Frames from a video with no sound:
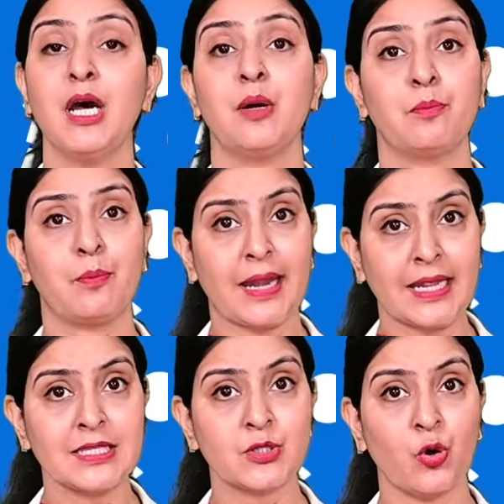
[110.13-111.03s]
plain
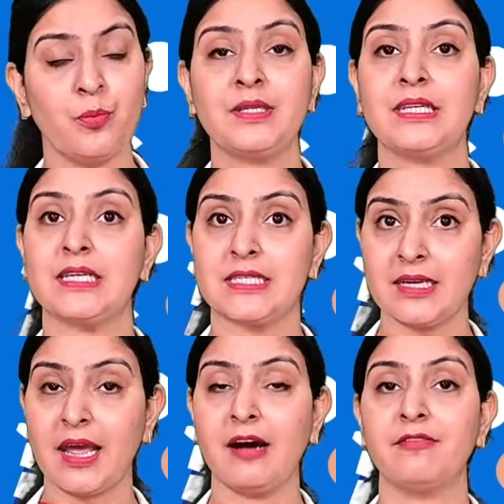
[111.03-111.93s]
soap doesn't
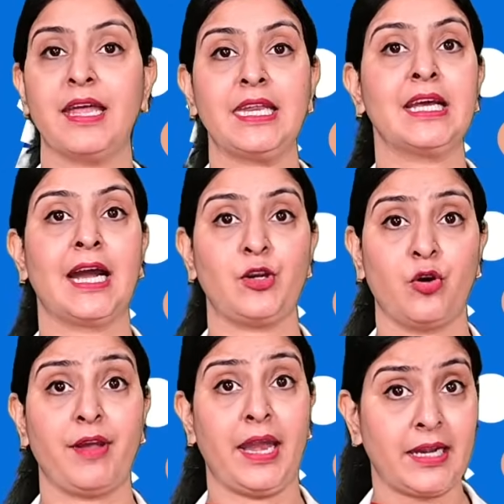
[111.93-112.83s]
have any kind of
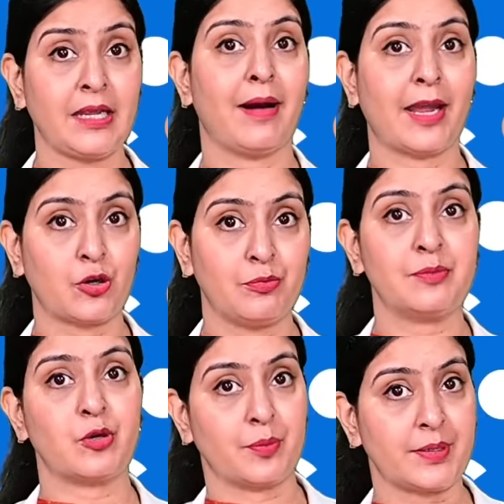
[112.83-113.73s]
antimicrobial
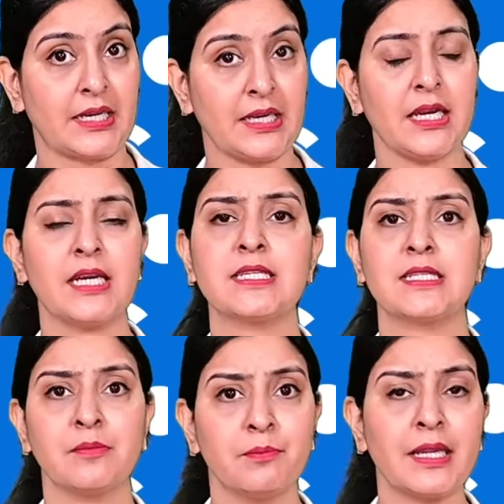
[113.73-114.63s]
property. It
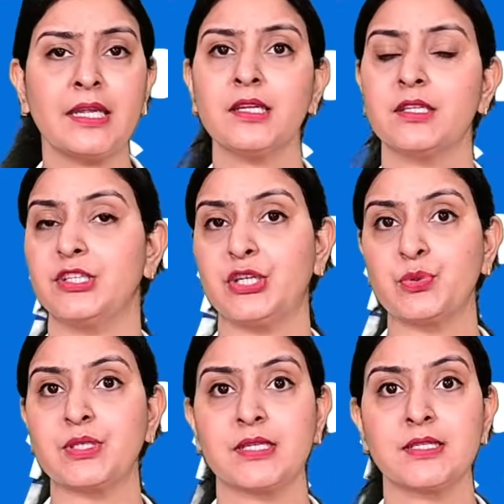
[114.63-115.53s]
simply
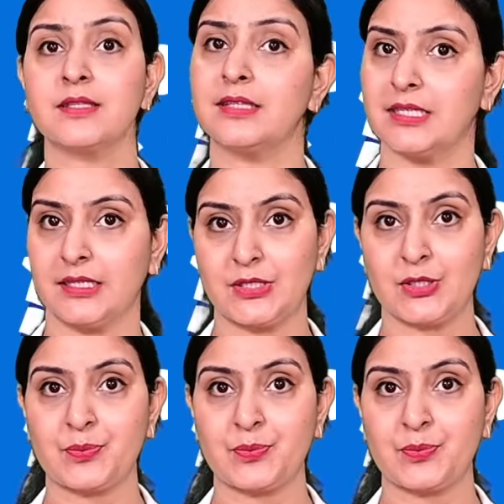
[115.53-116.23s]
reduces the dirt.